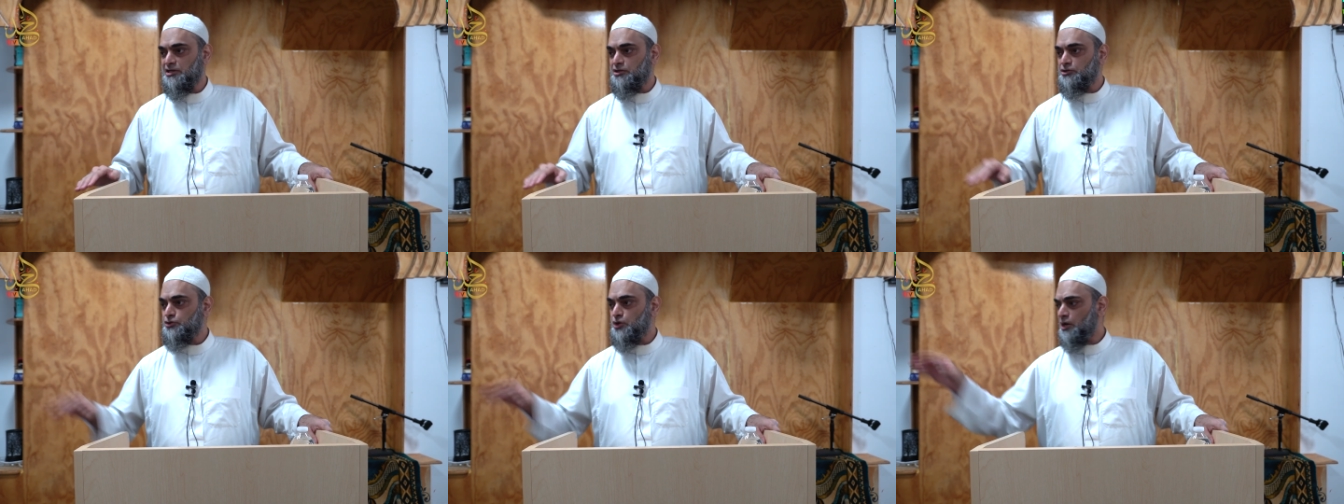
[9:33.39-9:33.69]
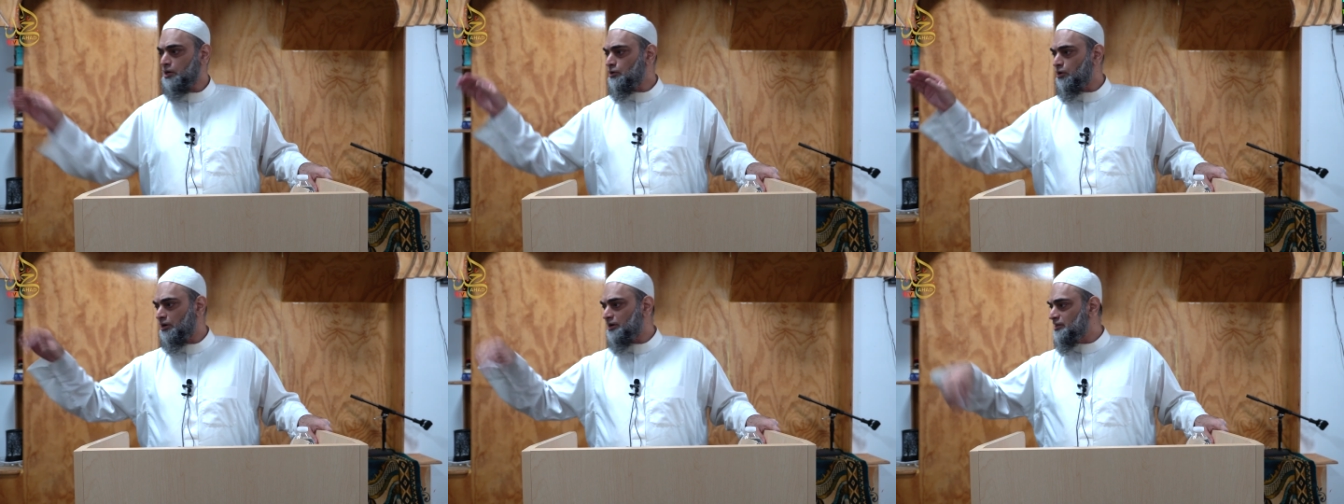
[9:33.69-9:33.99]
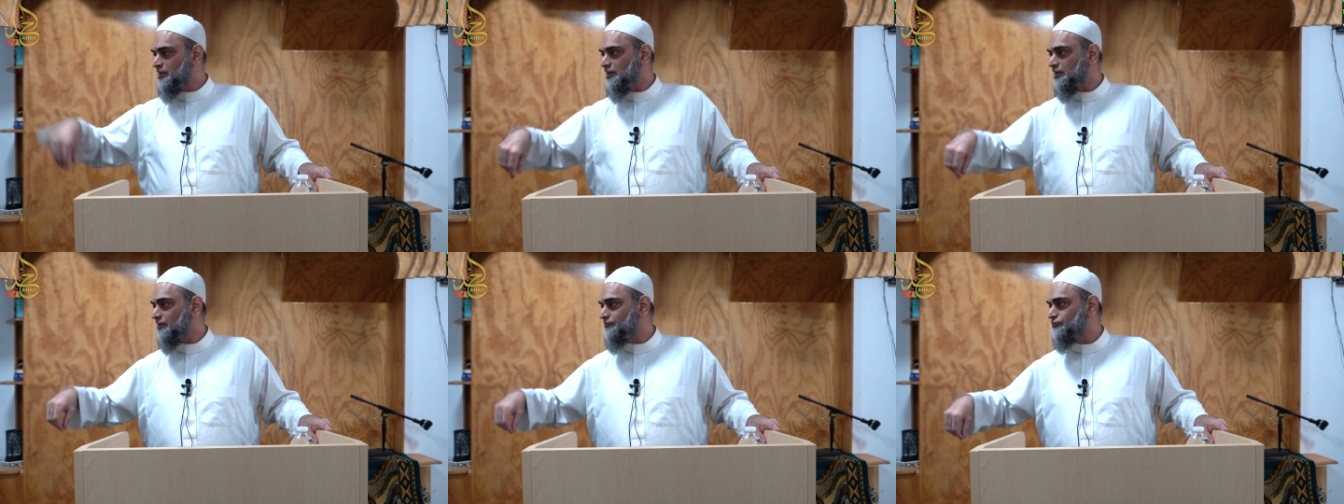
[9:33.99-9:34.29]
You're not
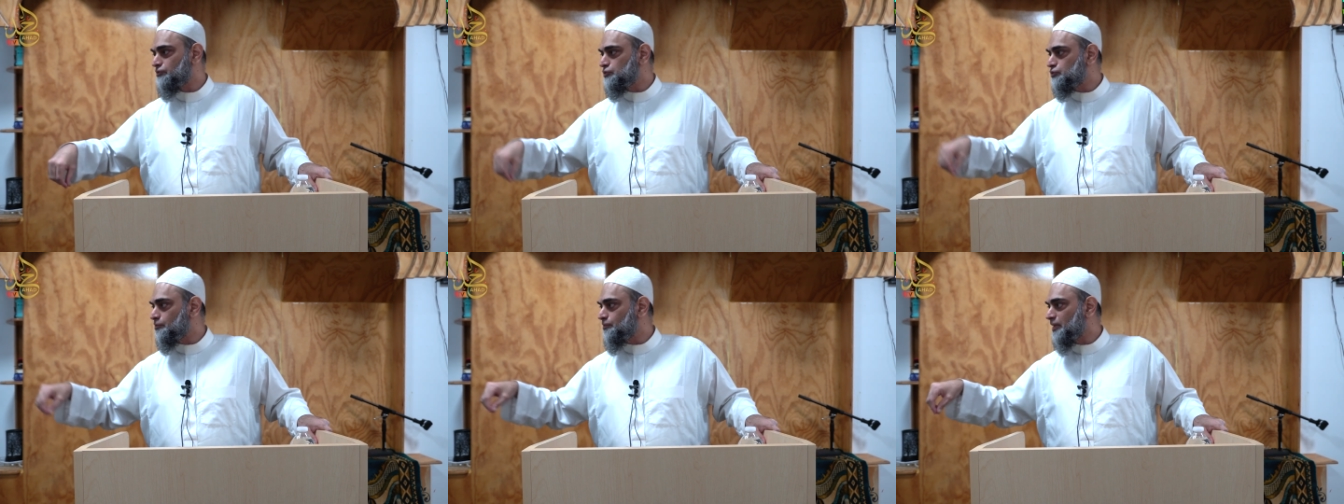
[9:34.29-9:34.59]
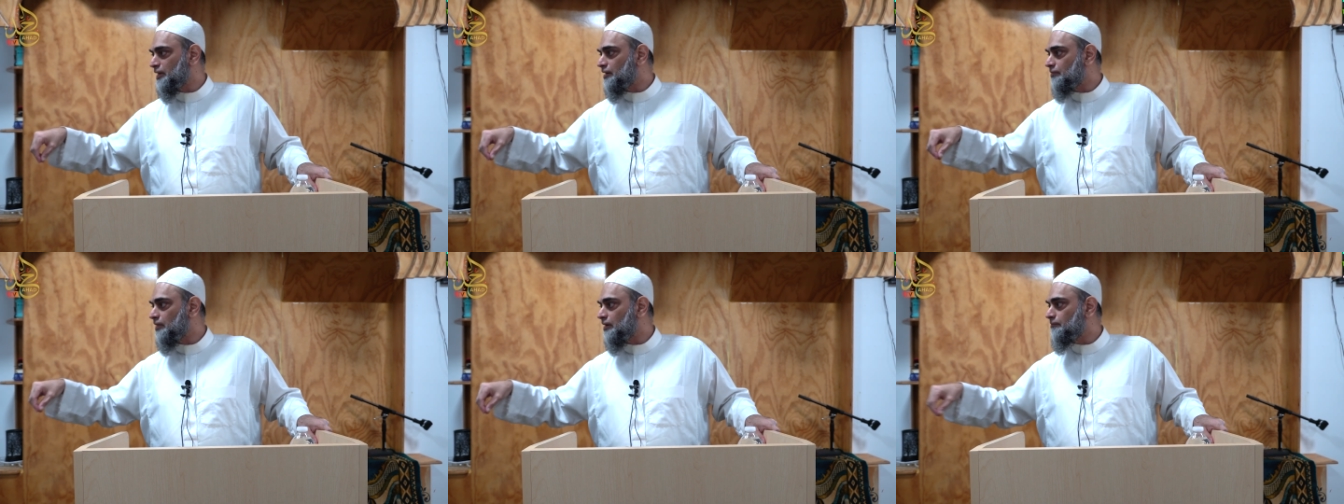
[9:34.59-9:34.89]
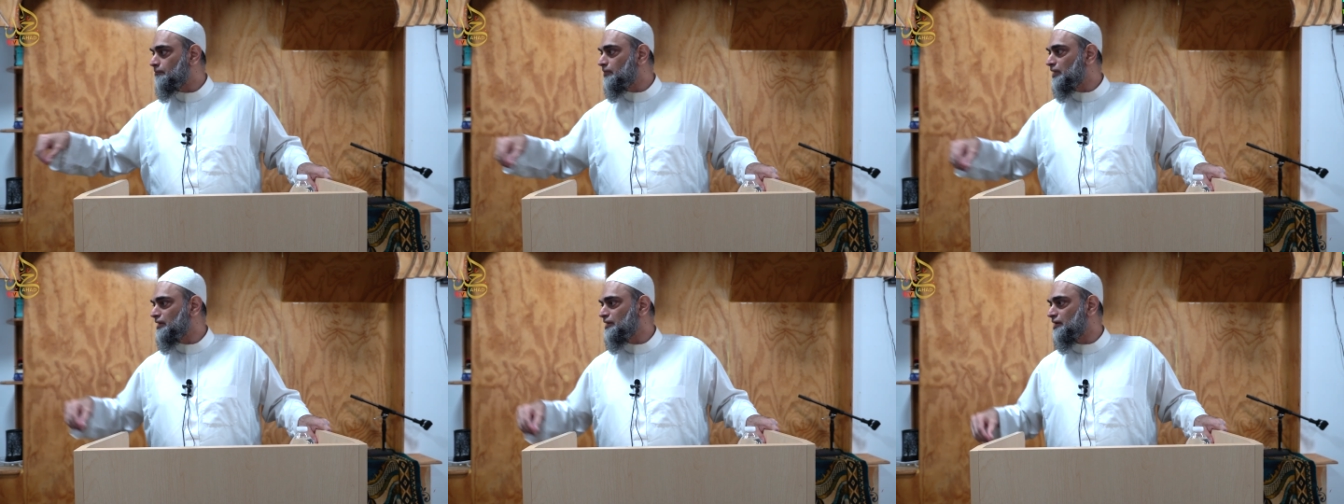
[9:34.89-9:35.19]
here to become a
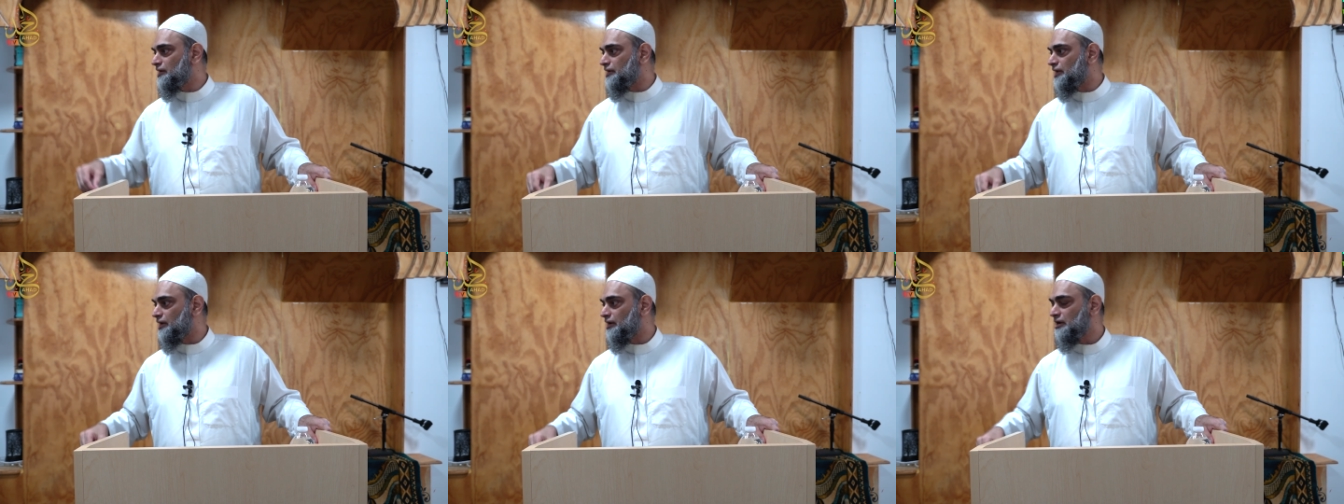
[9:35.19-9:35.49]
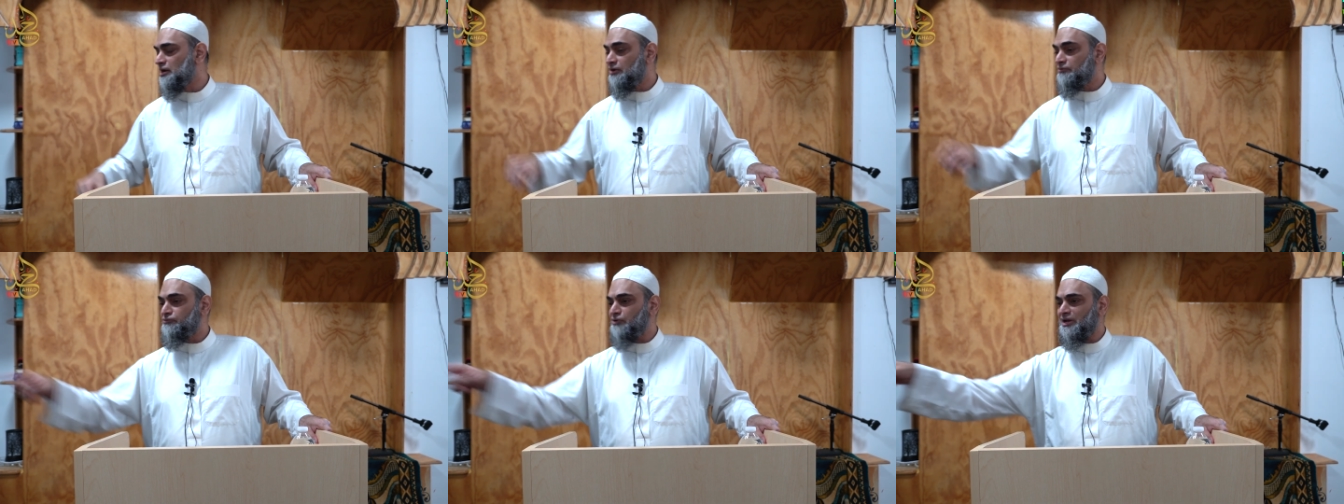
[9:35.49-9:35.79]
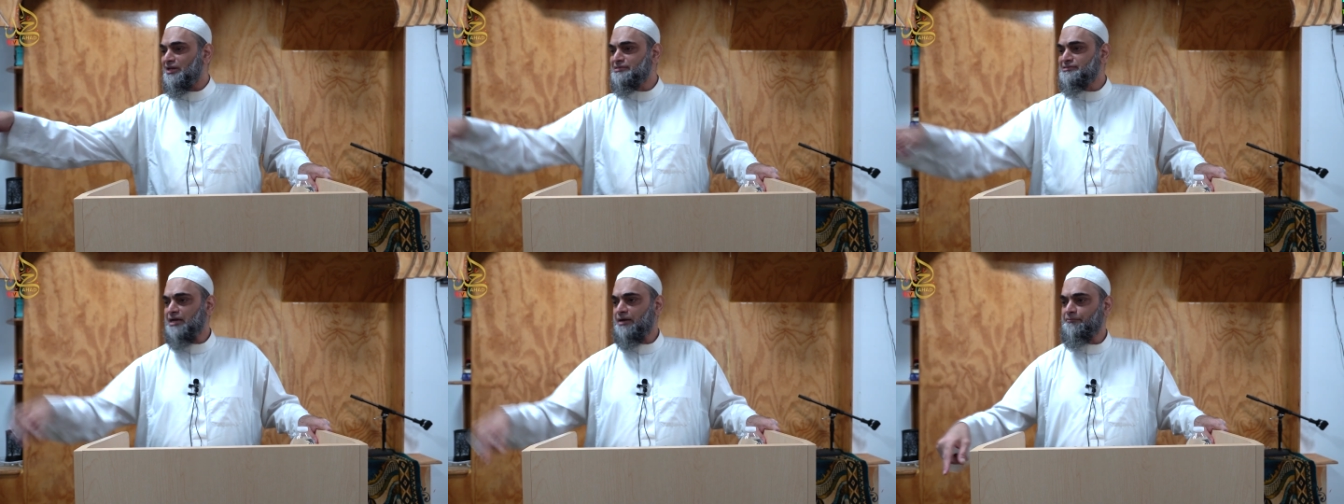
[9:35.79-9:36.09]
millionaire. For
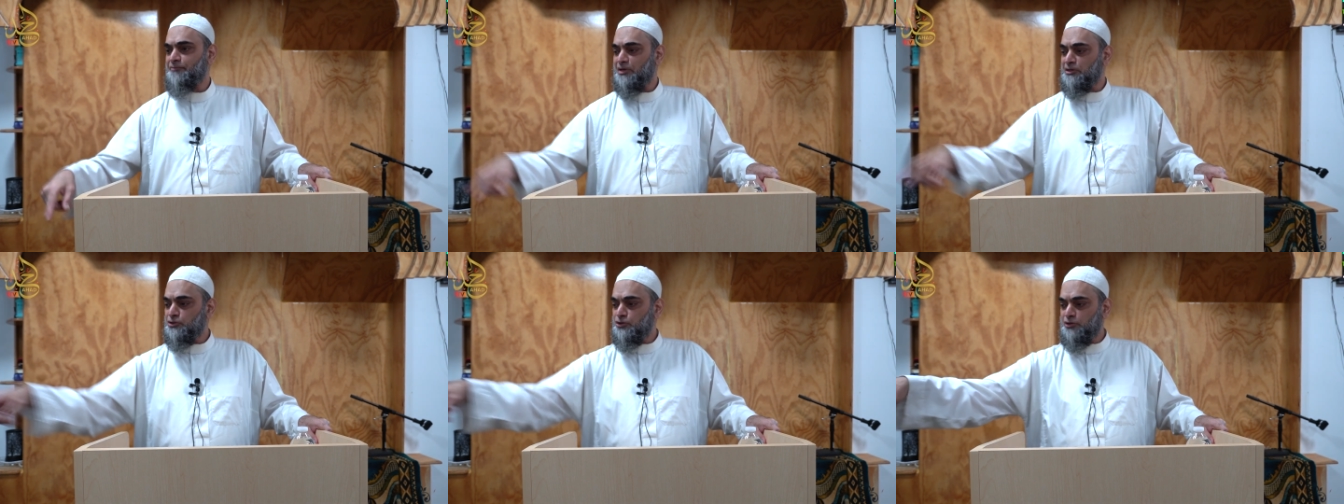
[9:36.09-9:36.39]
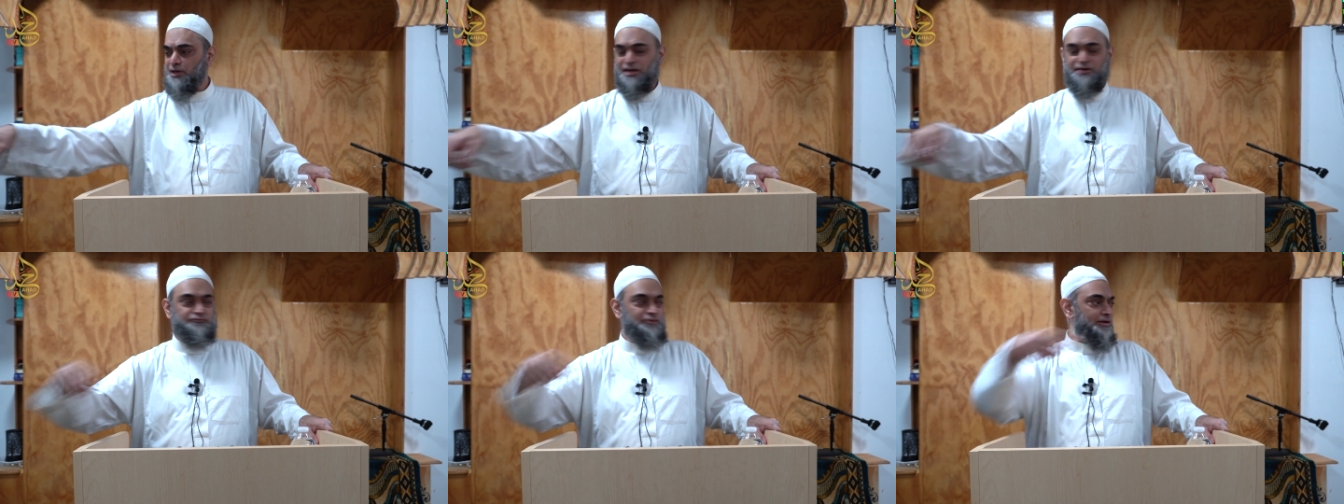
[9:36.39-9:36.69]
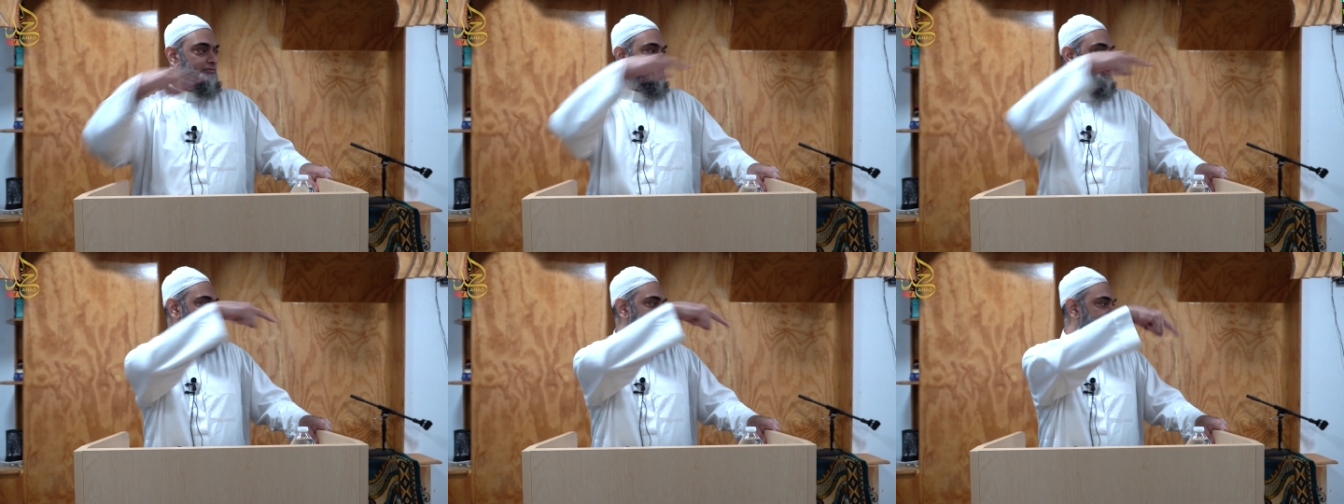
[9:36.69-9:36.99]
an example, you get a
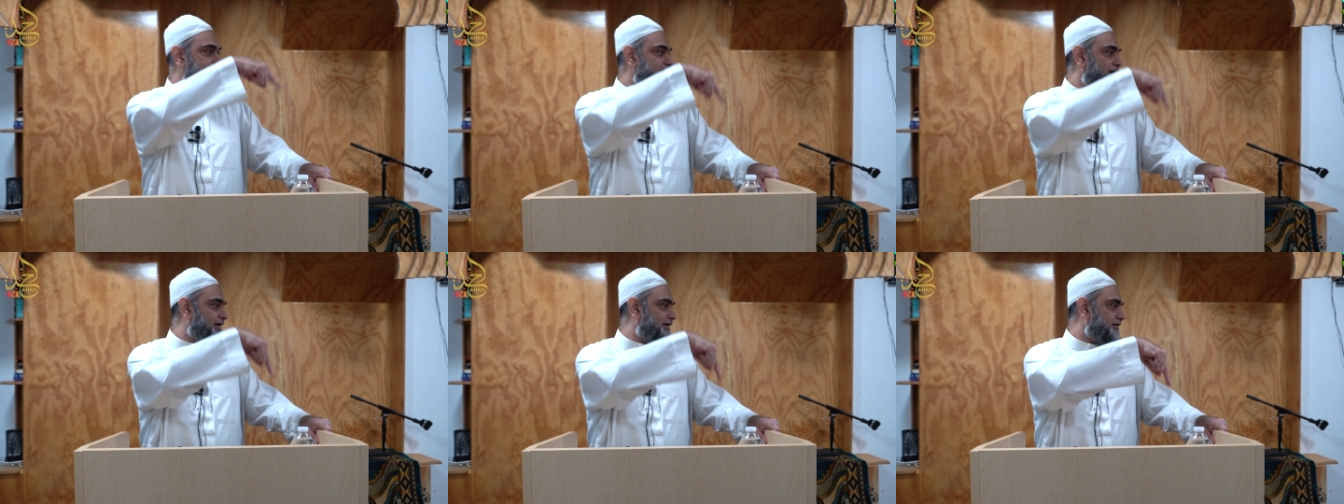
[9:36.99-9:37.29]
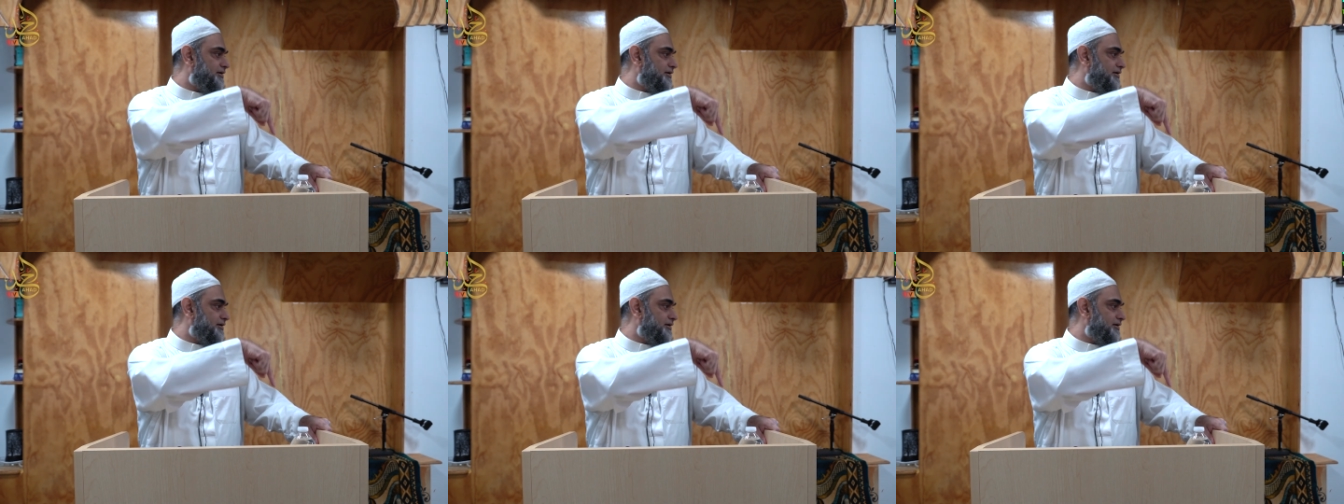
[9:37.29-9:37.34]
$1 million.